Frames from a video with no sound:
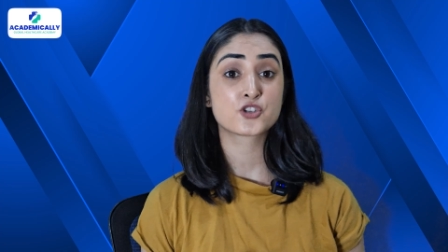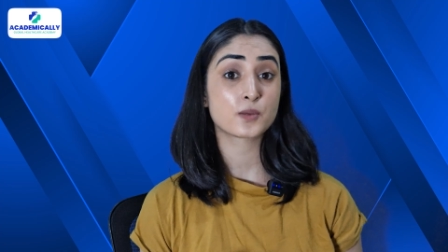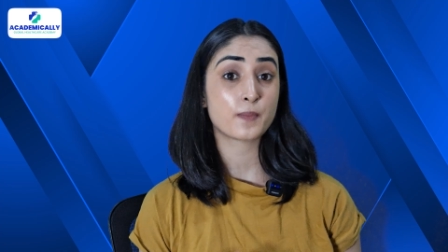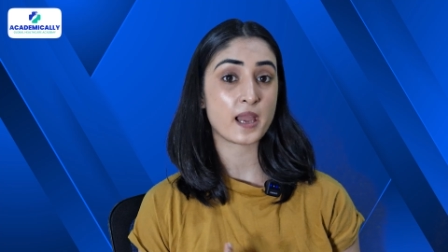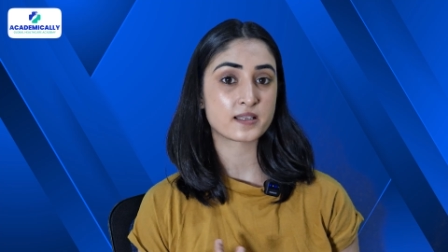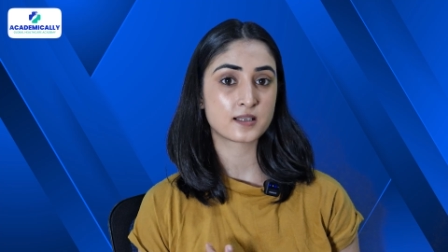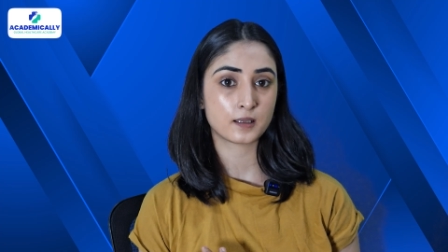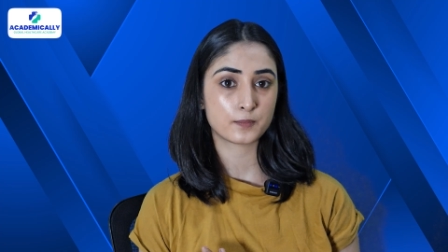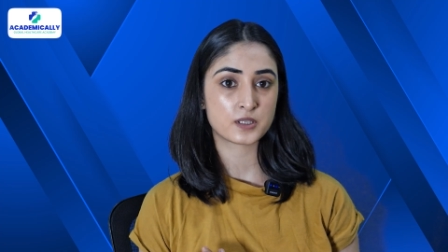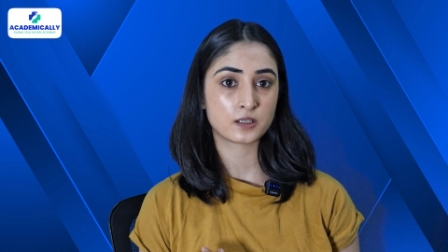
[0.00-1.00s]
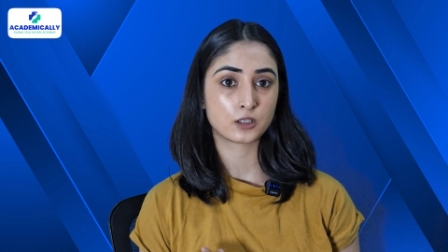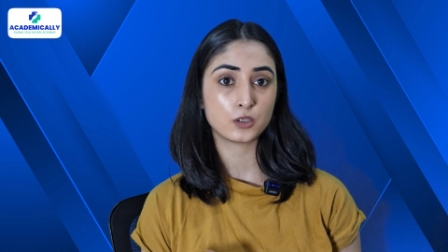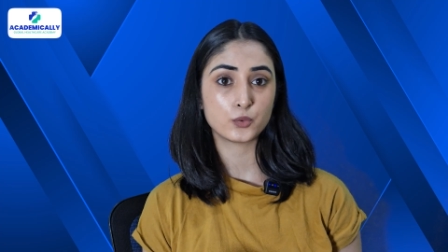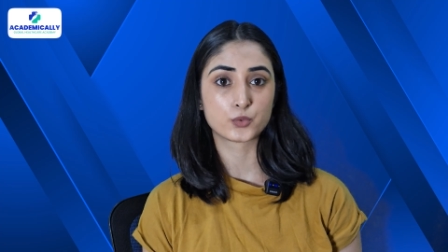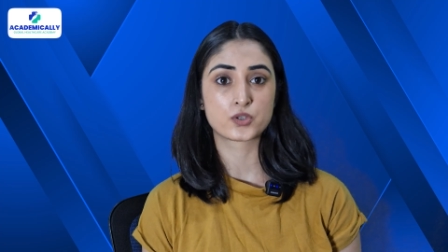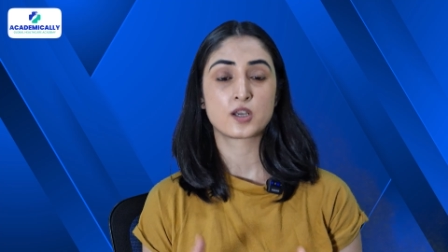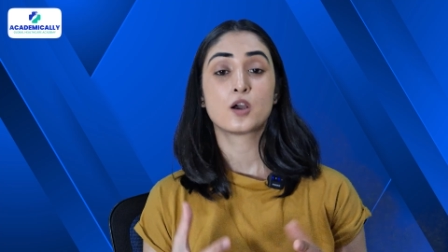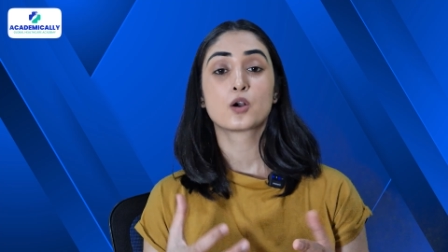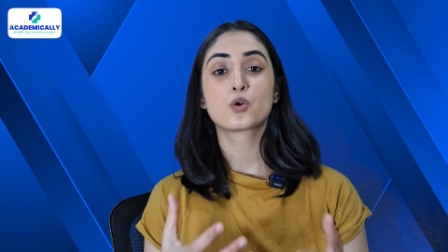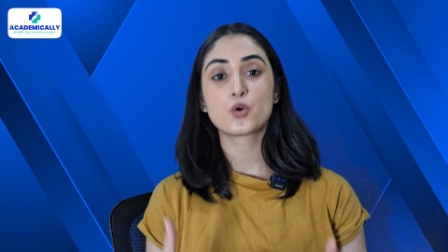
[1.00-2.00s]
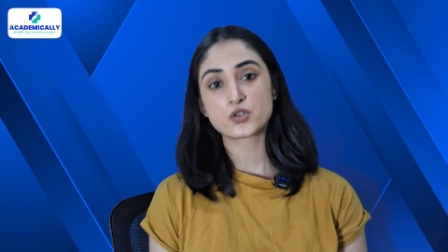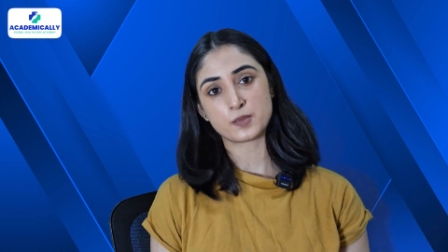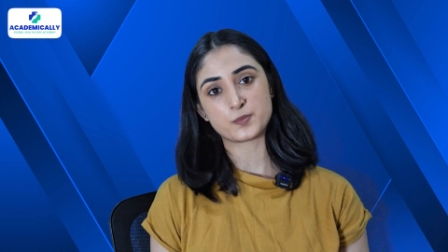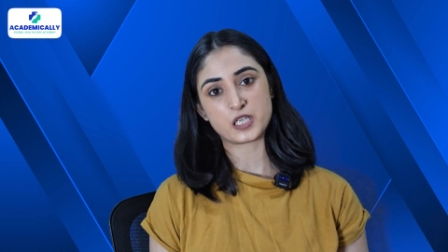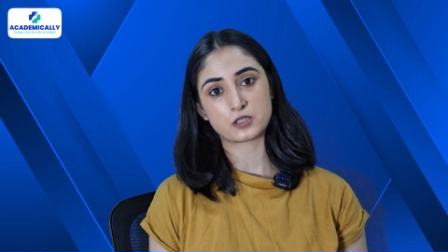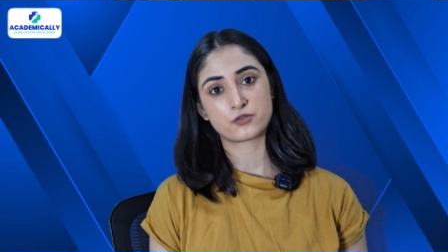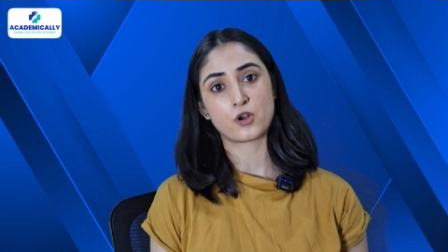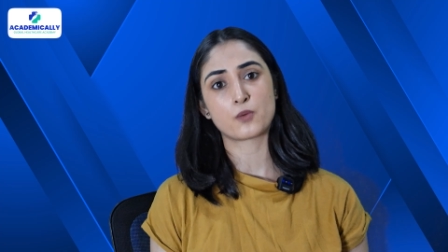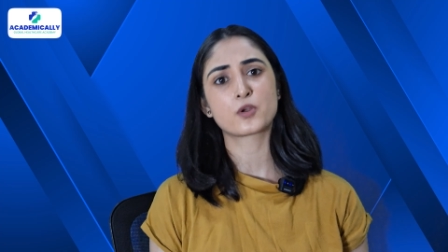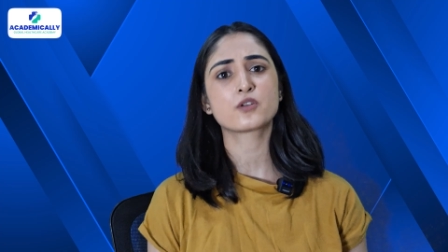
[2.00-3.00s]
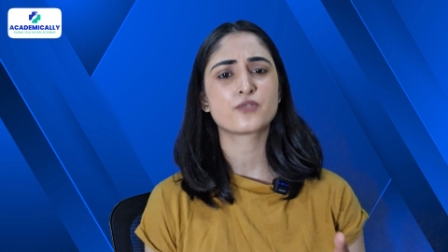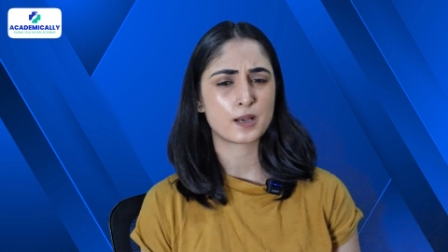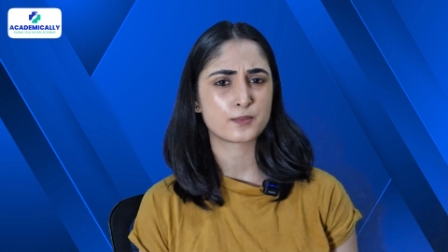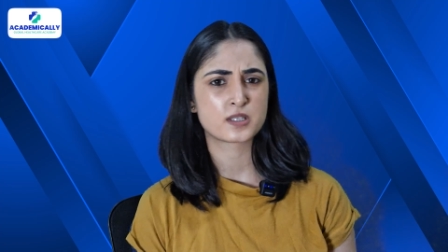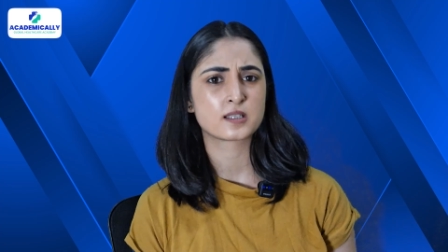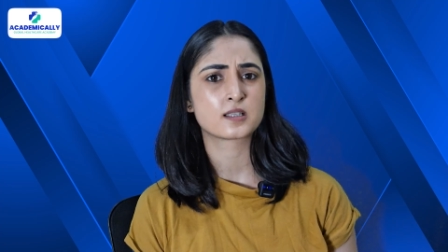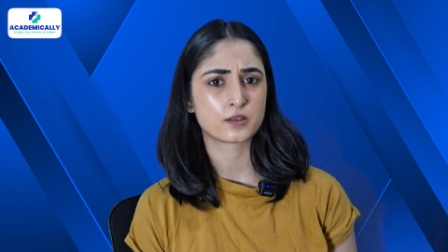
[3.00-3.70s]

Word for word: the GPAT syllabus includes core subjects from your pharmacy